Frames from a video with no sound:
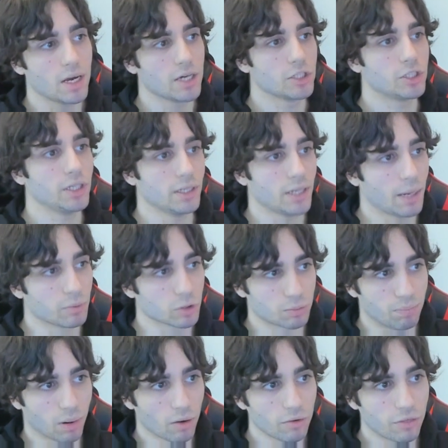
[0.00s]
She enables
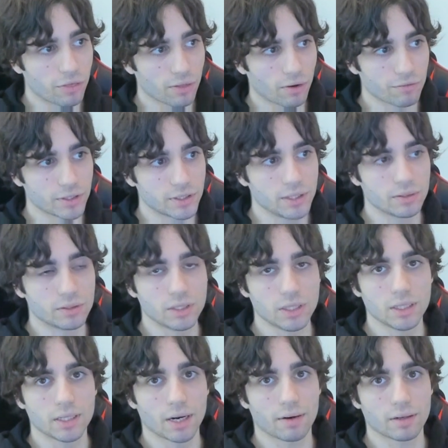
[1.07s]
both of the
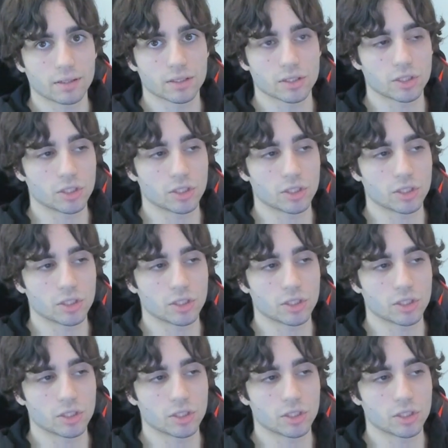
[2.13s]
DOT characters.